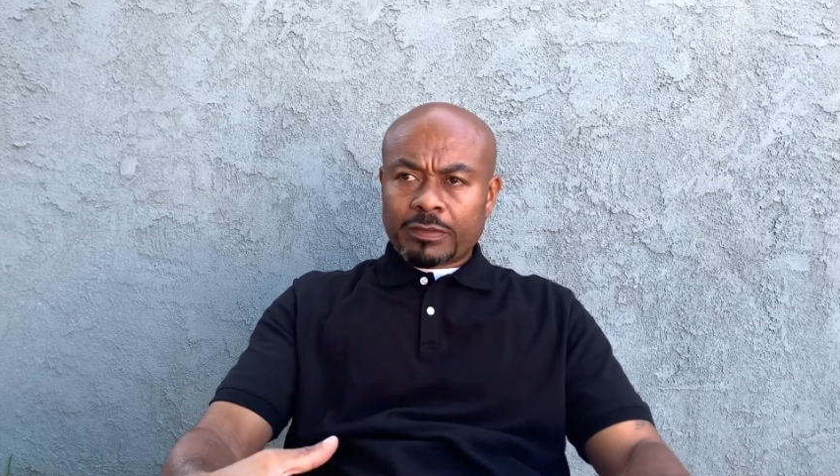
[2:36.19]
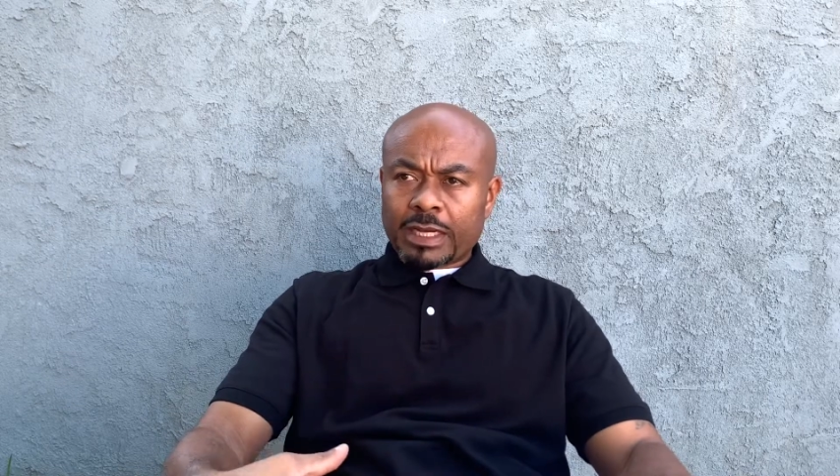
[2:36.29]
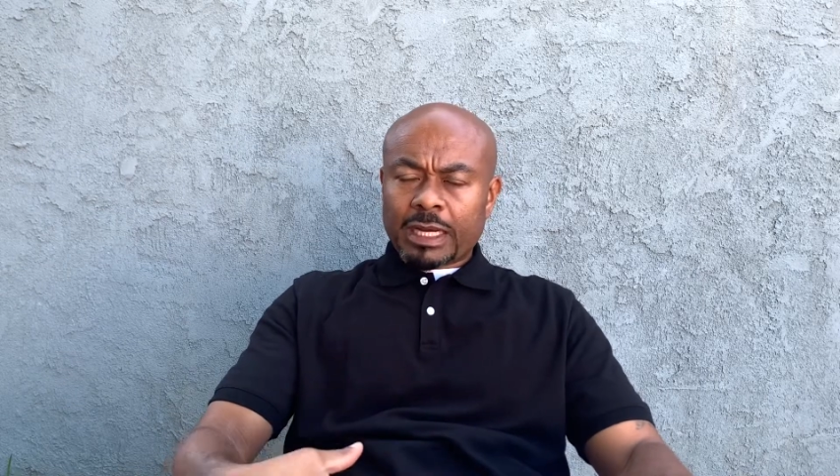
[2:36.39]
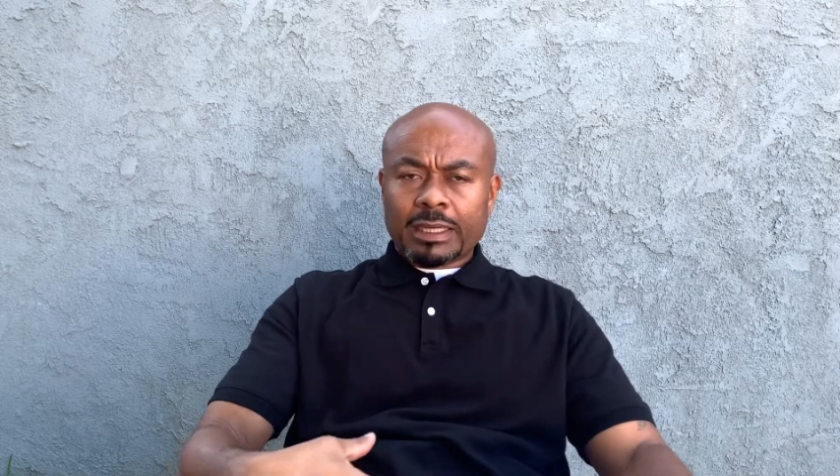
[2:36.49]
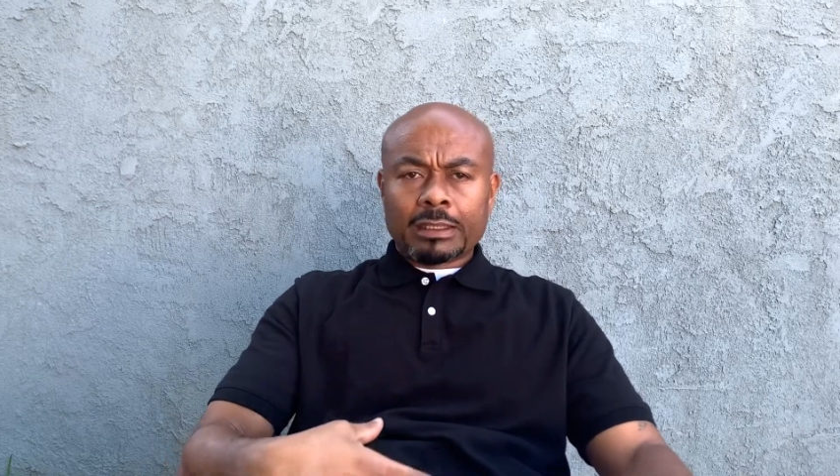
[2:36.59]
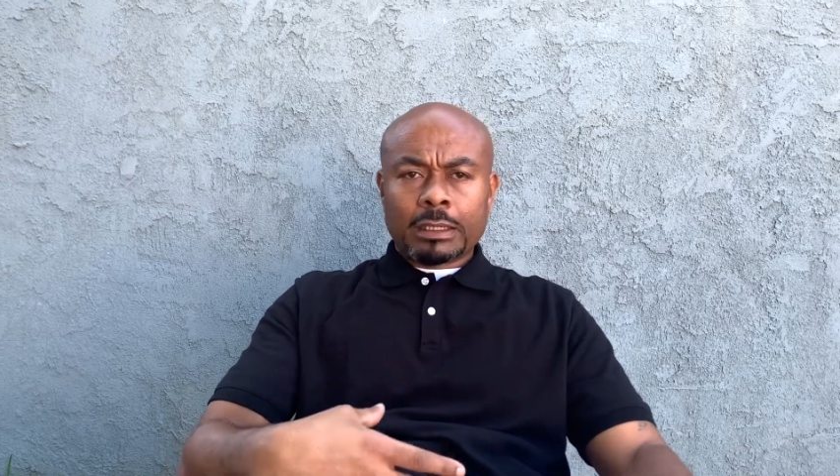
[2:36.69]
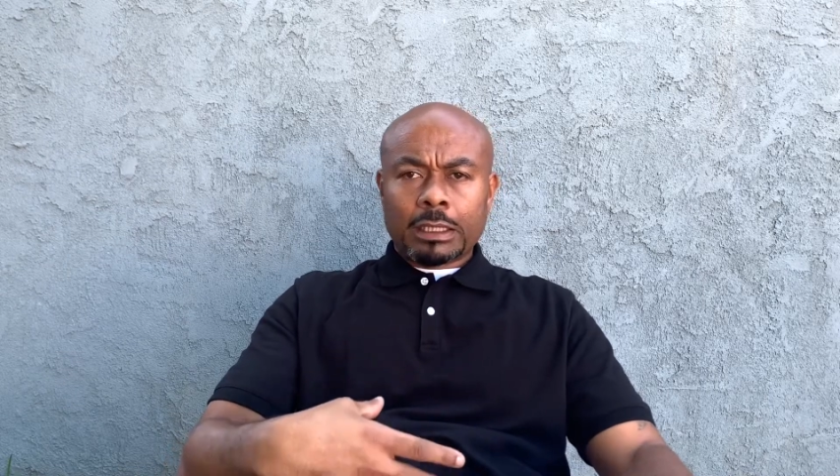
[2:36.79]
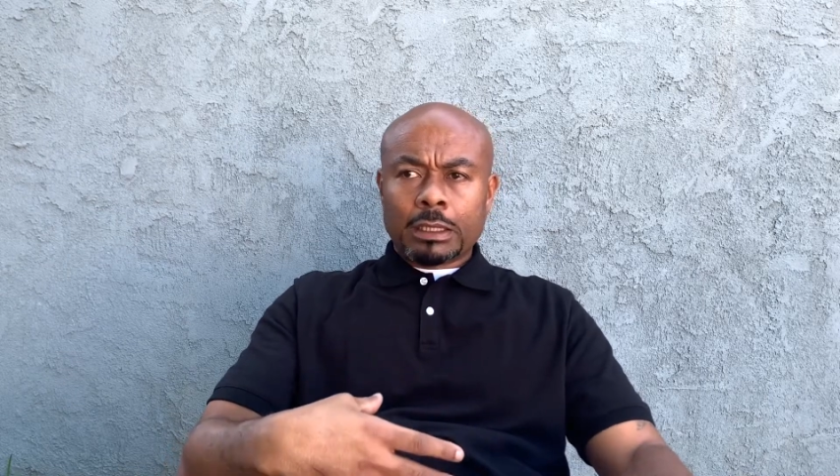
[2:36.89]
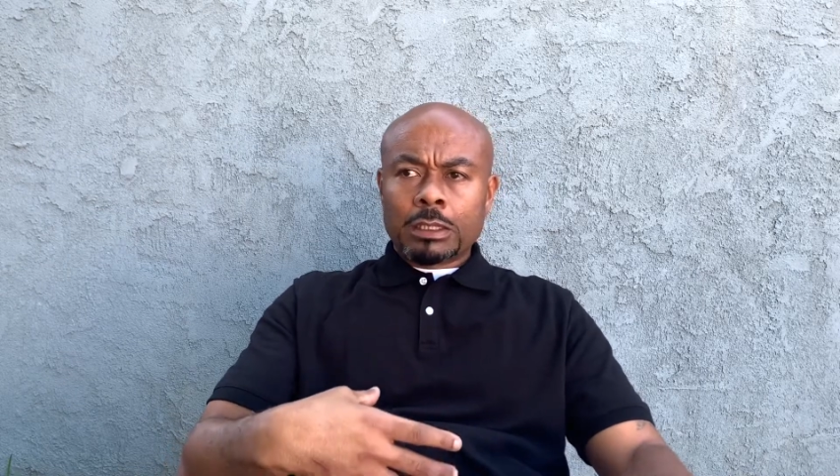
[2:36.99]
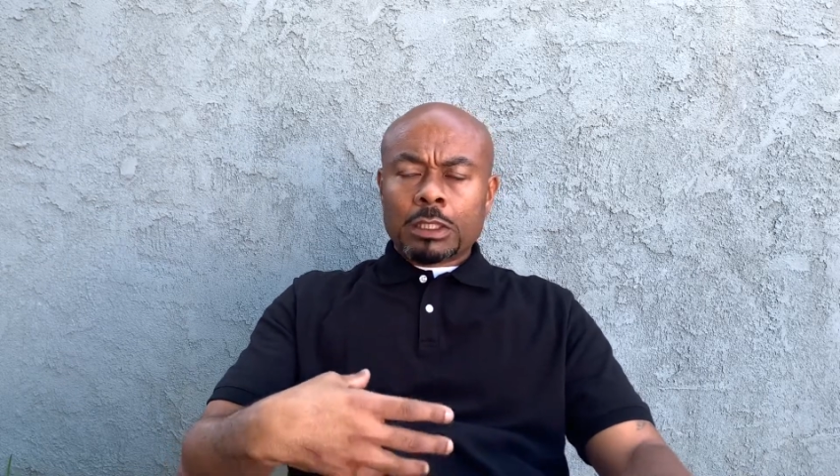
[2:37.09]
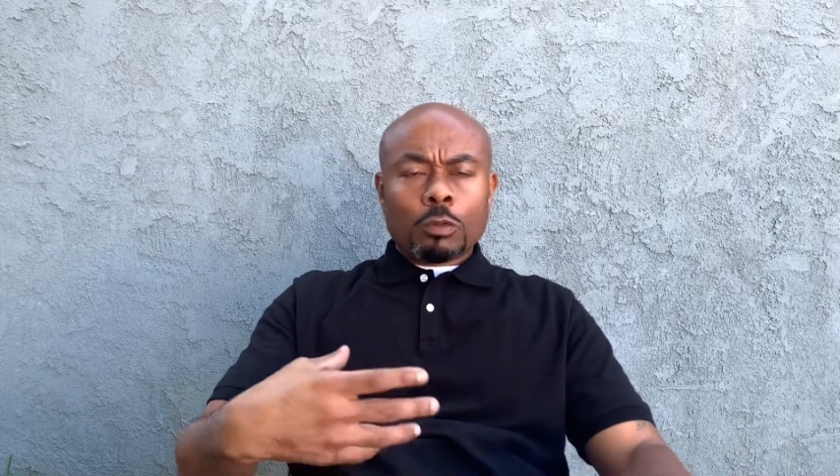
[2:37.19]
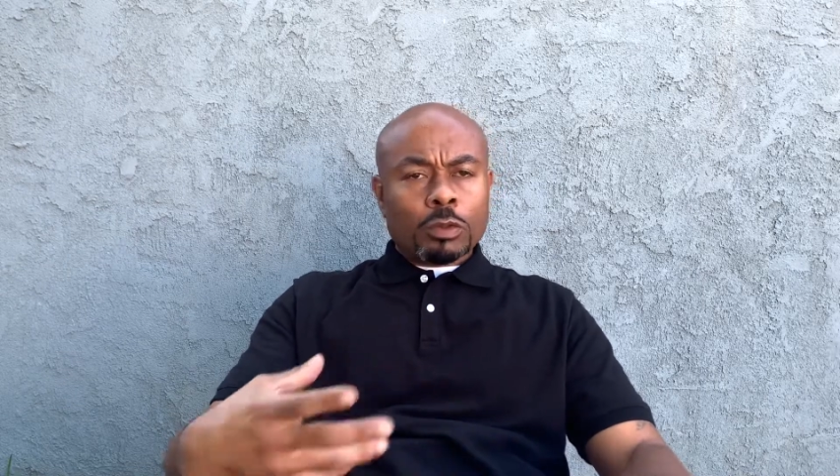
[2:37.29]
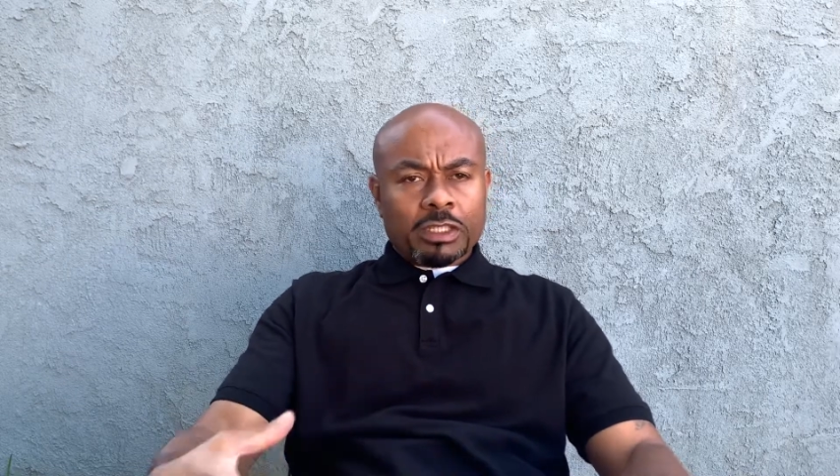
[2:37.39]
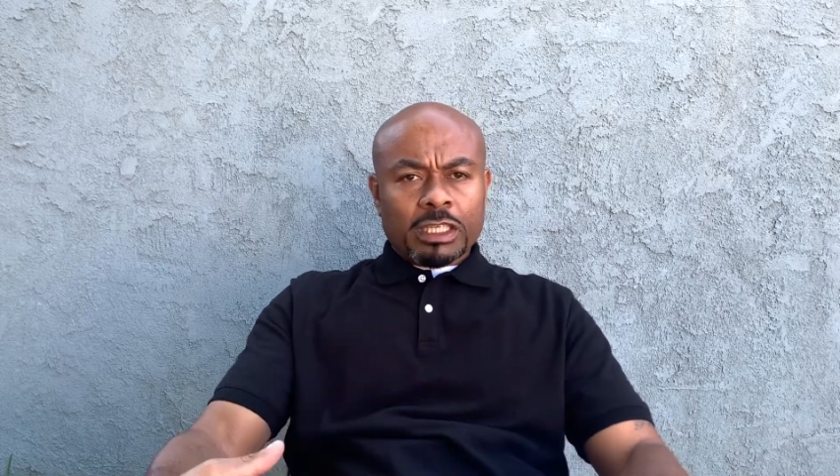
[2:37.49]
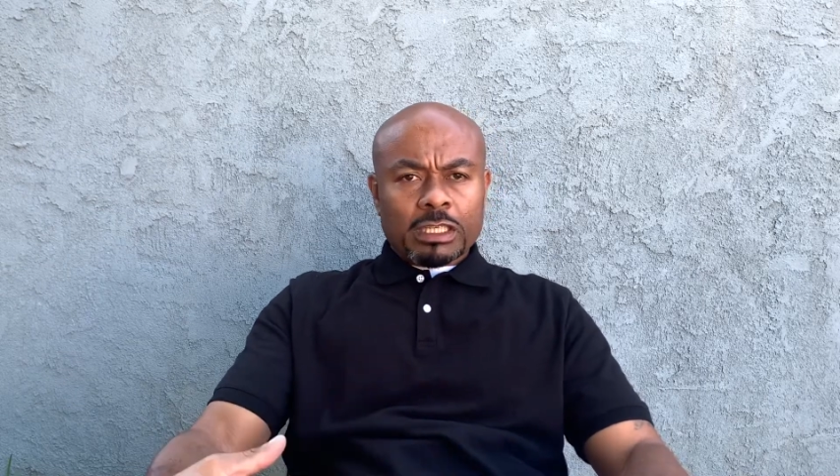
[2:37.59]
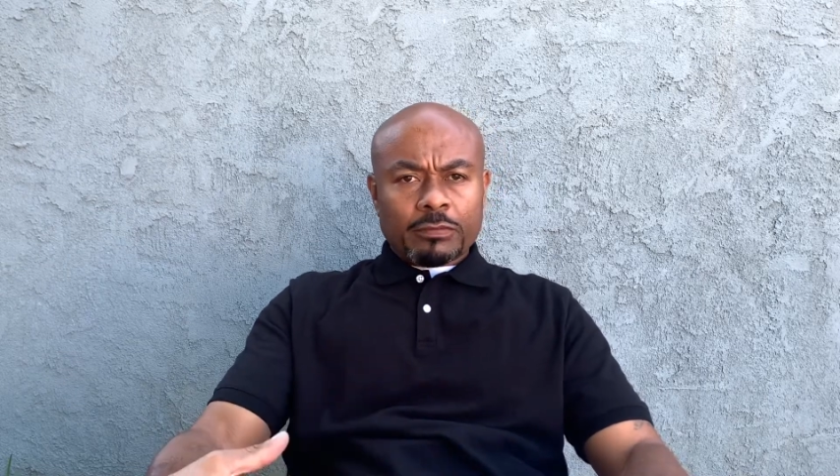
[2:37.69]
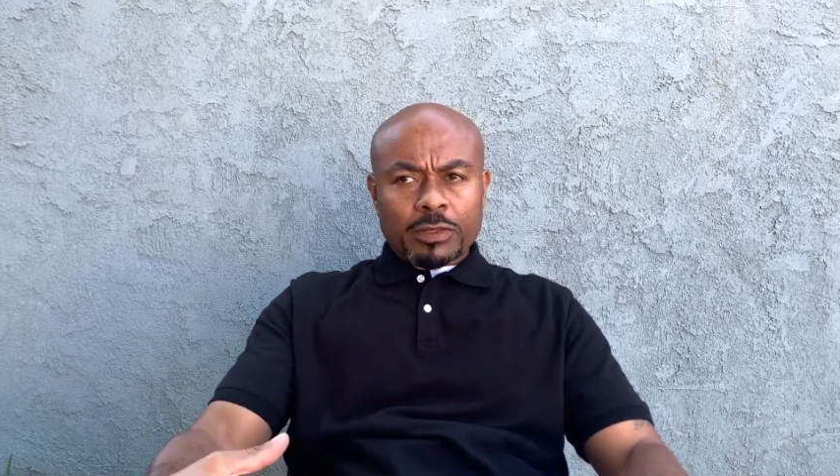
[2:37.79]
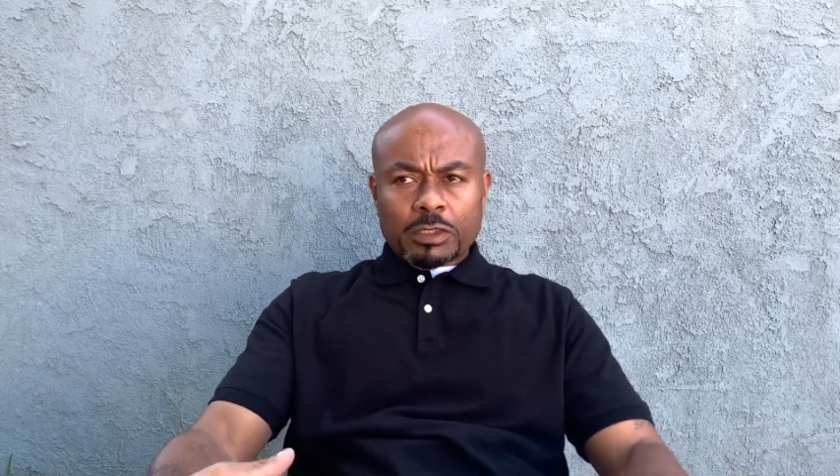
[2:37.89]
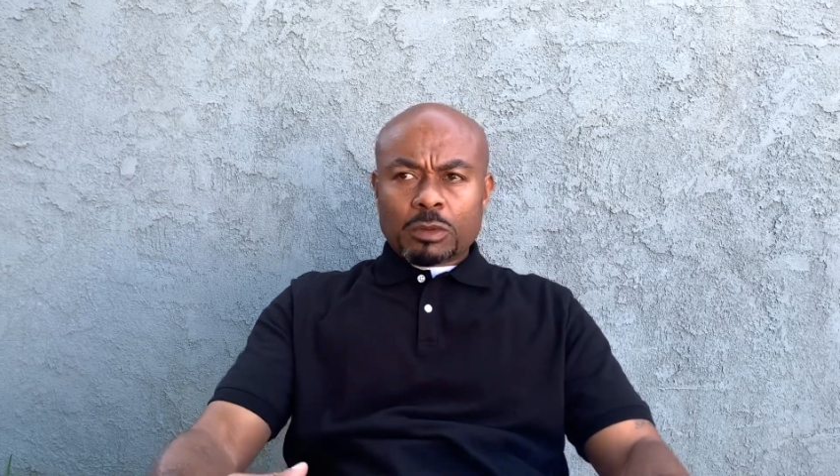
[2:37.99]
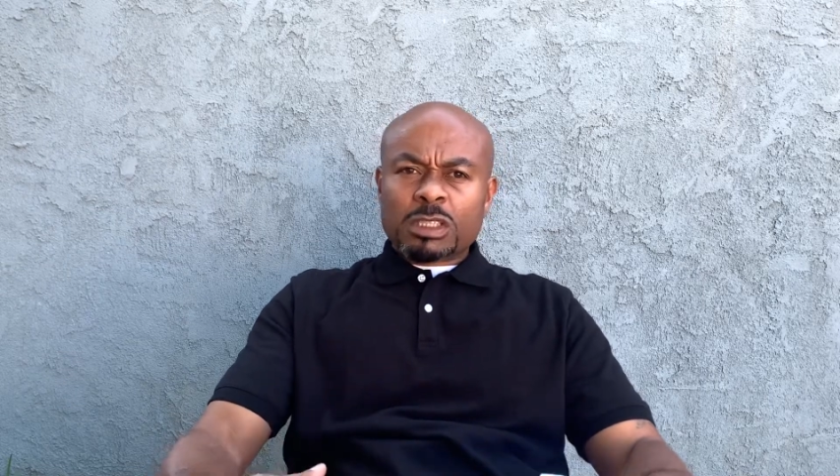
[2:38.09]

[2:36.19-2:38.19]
God with an individual.